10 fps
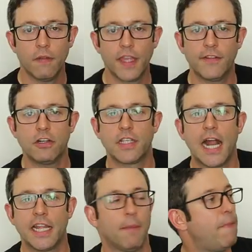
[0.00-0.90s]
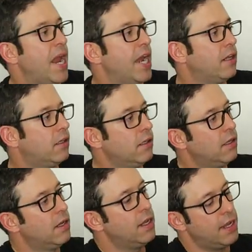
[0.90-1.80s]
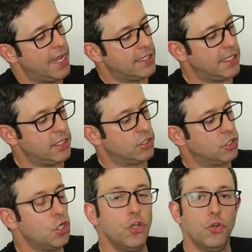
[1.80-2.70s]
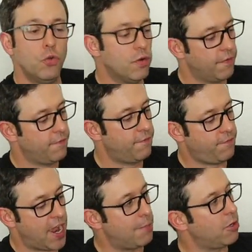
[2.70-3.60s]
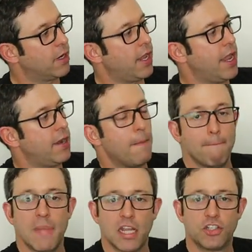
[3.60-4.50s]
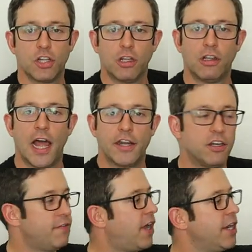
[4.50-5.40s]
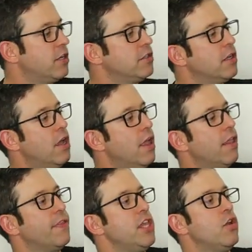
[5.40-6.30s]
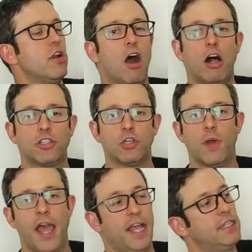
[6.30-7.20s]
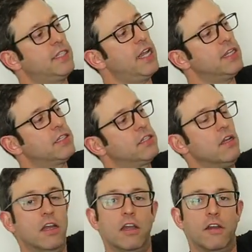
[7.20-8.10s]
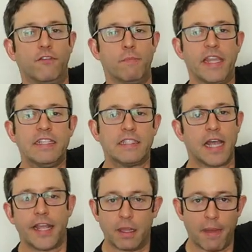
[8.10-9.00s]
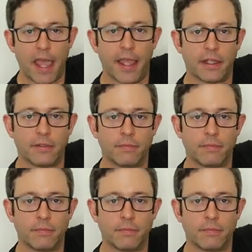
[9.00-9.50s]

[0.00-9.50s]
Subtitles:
The other side of the panel has these 2 fabric and mesh liner dividers that you can also access from inside the bag.